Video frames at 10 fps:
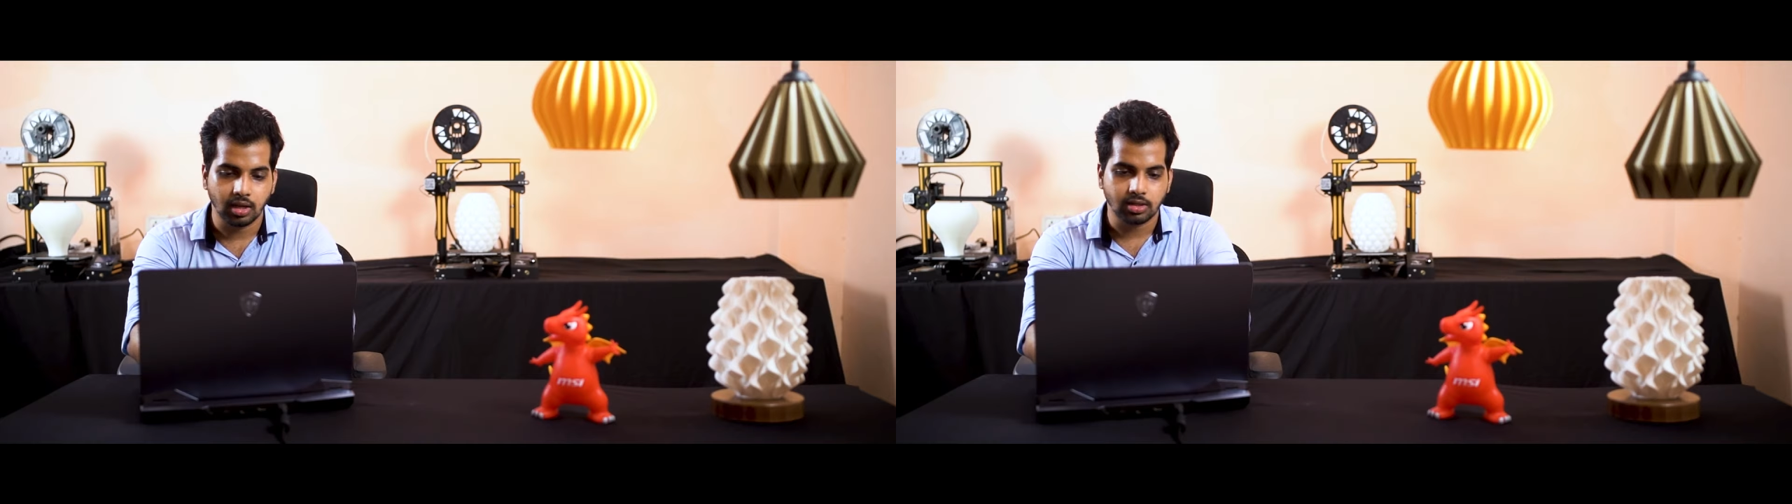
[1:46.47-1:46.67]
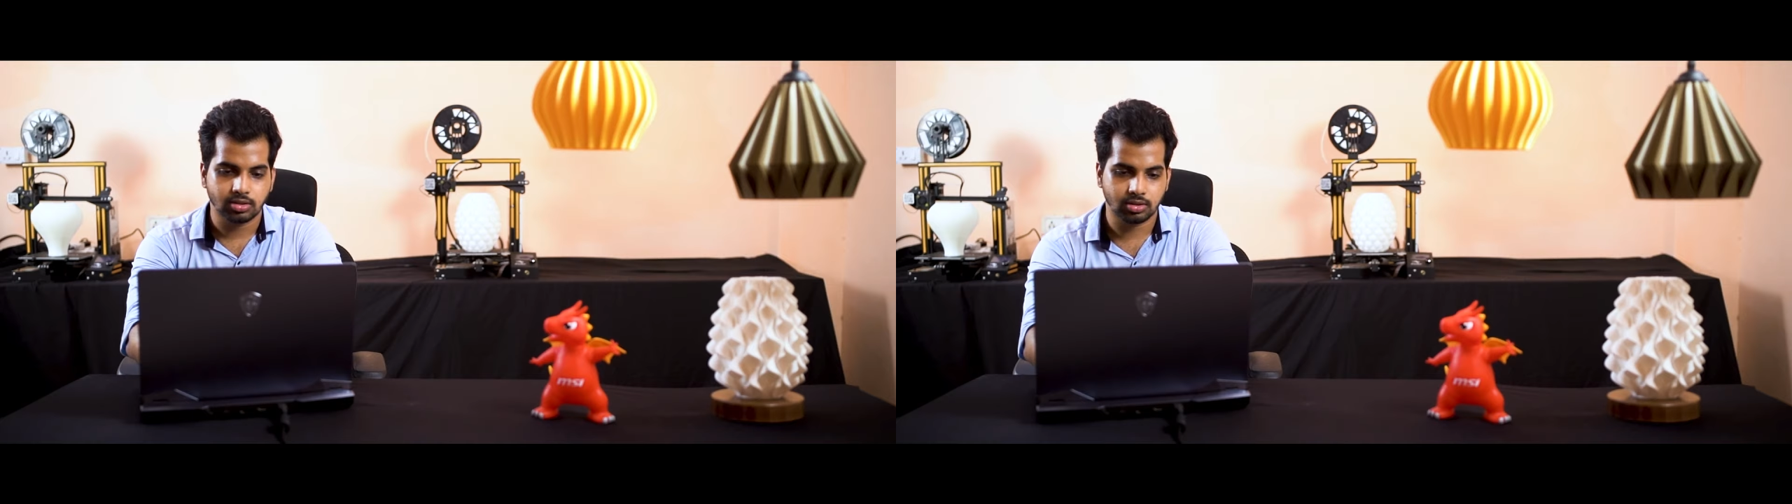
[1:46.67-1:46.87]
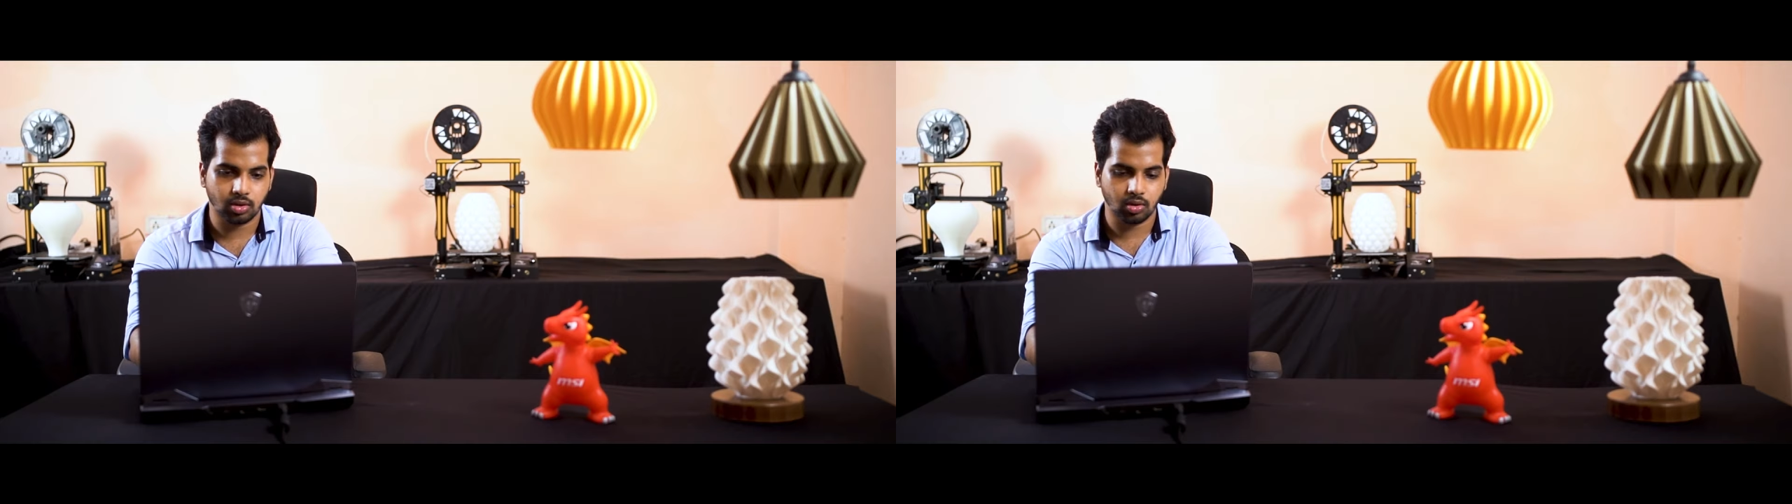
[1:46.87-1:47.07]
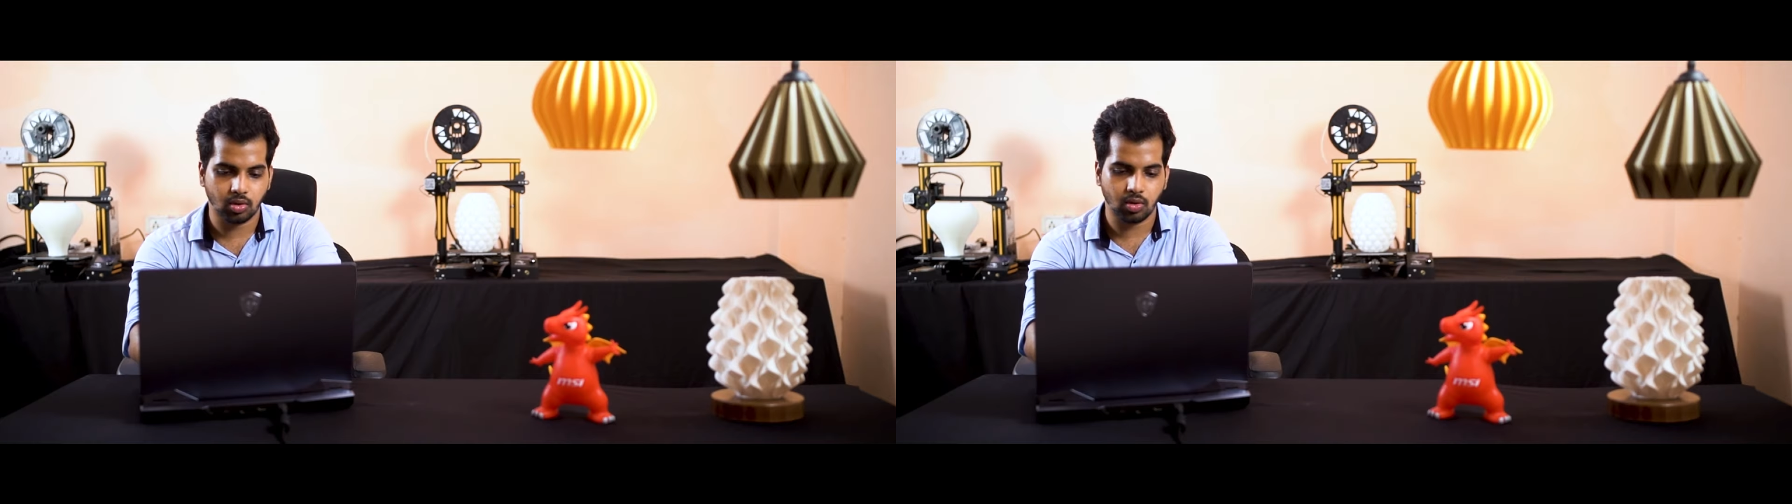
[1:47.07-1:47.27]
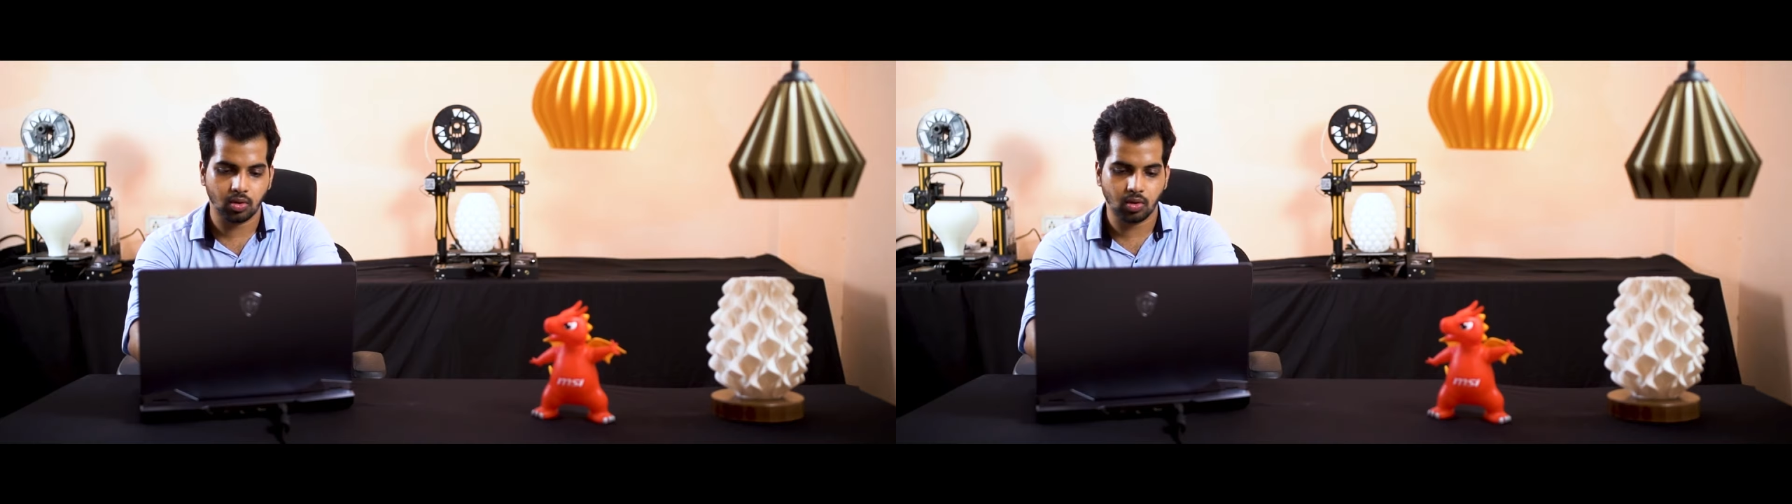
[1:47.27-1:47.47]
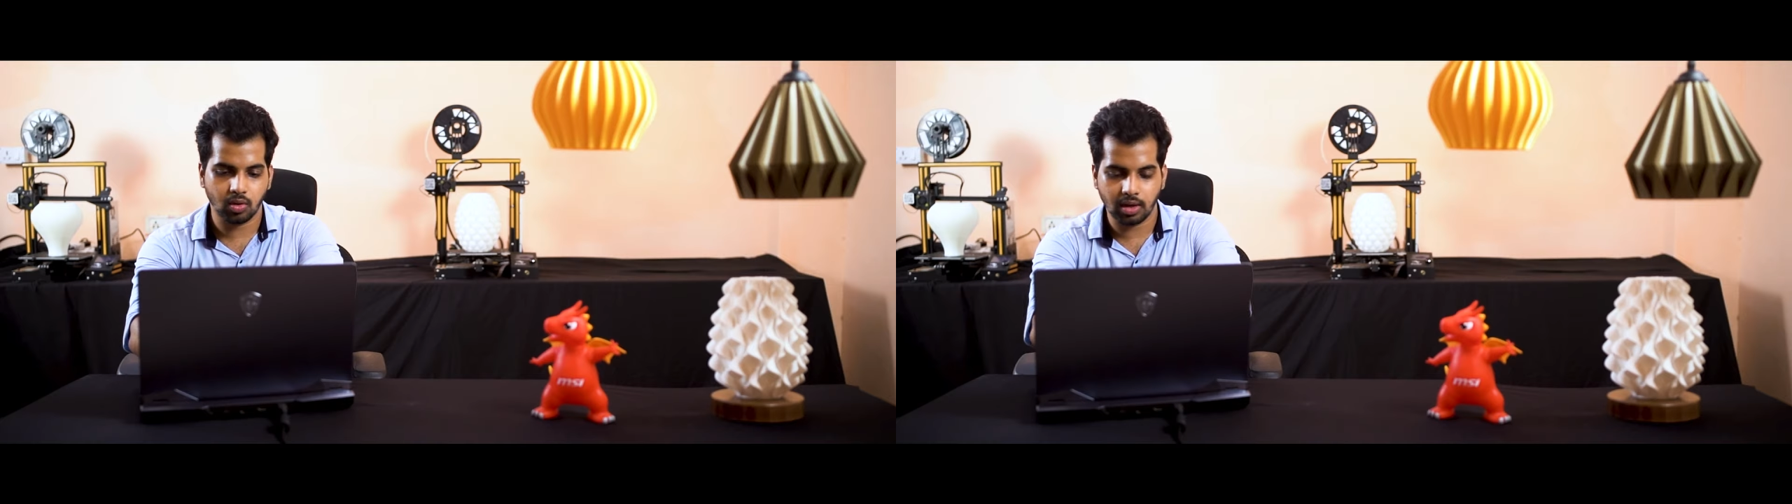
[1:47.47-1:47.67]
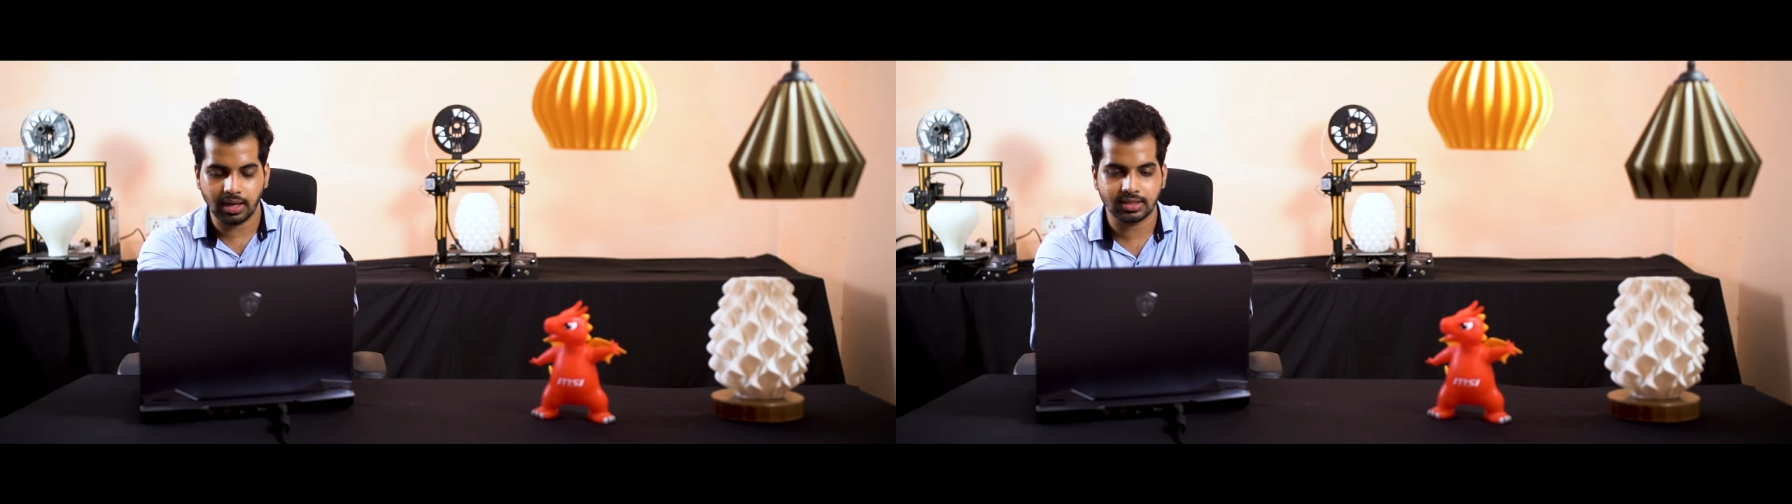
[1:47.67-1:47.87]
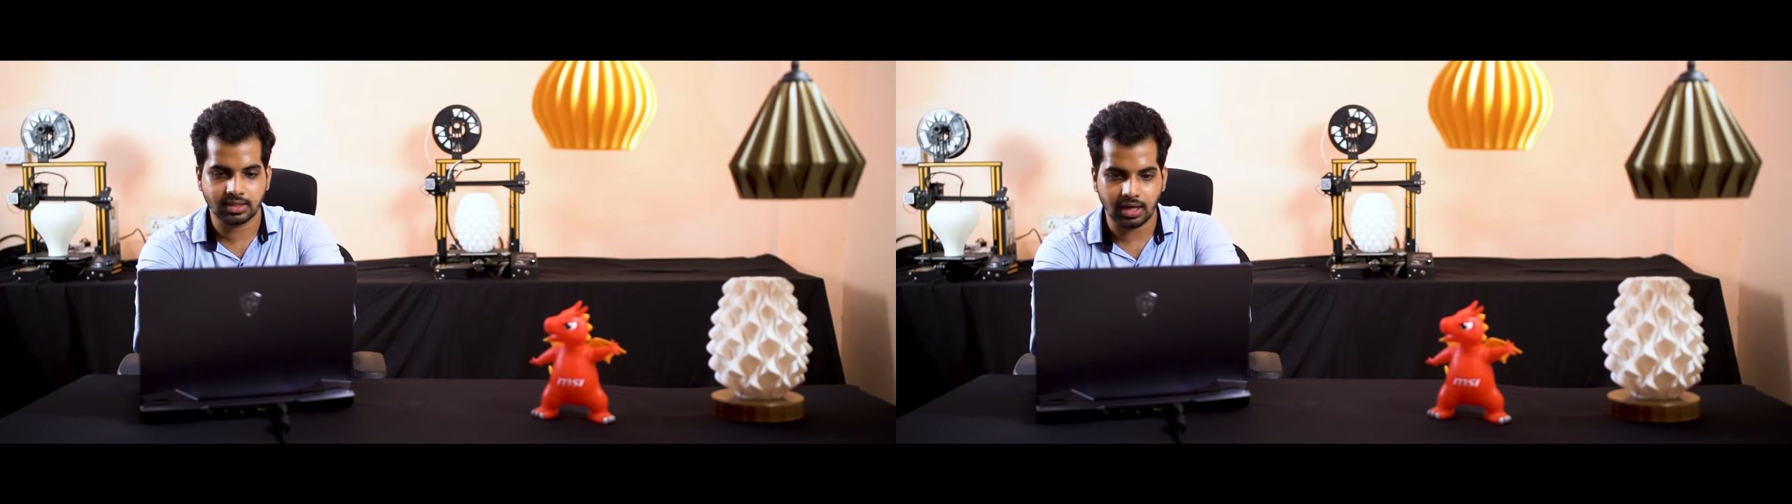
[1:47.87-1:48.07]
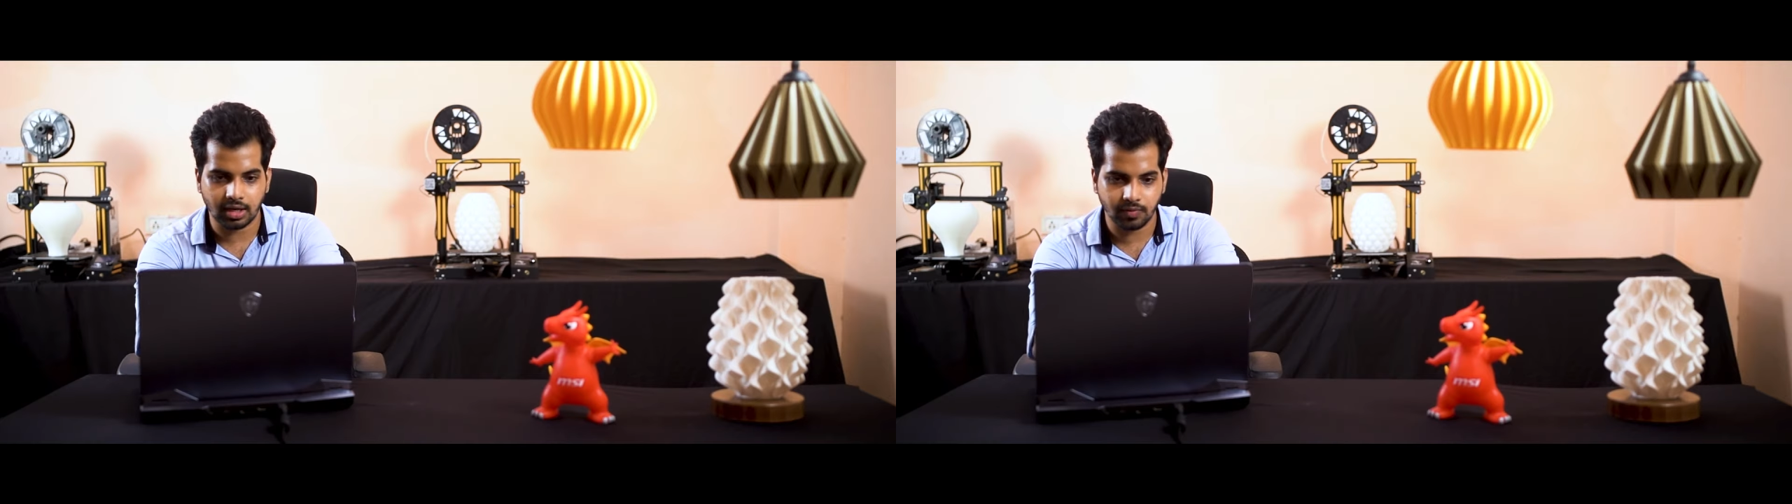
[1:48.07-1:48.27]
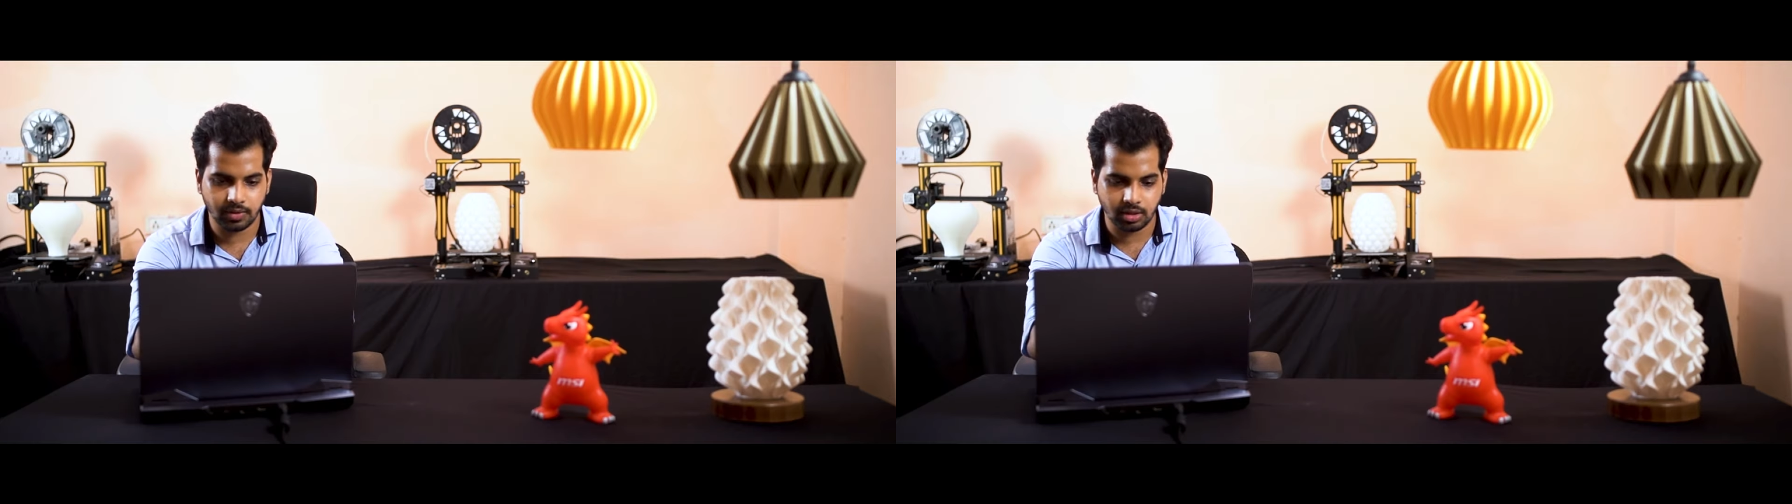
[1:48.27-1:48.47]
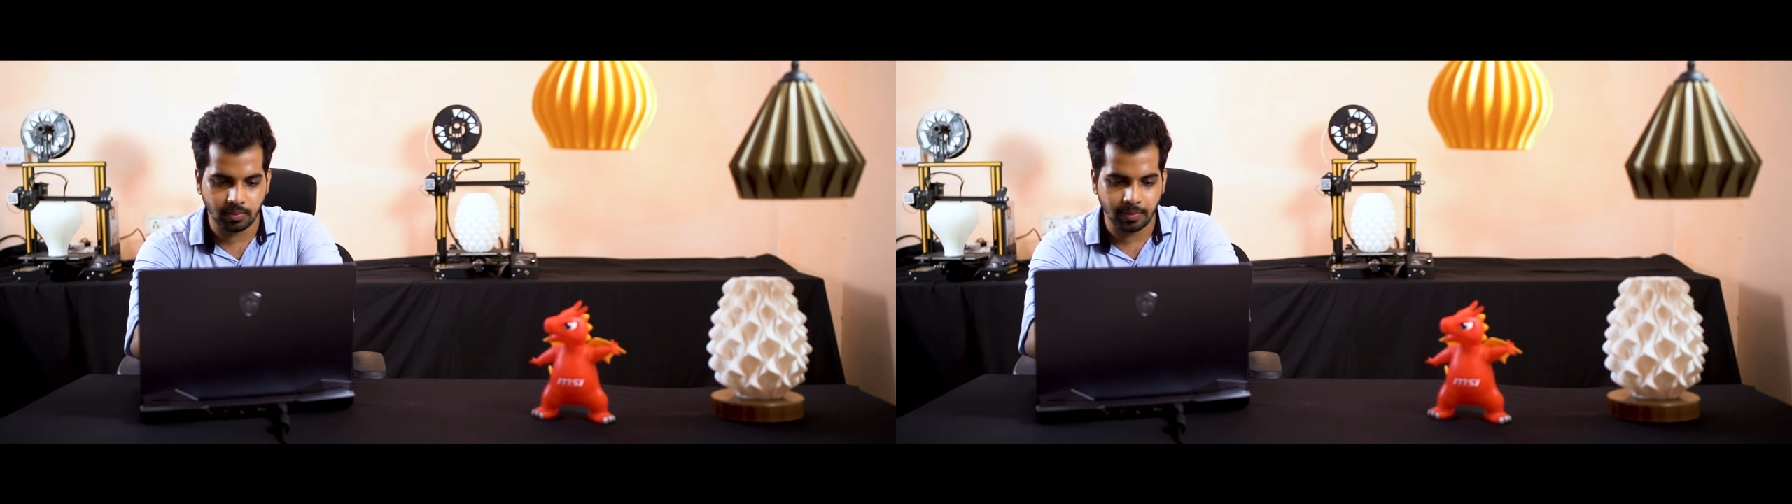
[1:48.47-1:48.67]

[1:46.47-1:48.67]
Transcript: So let's start with the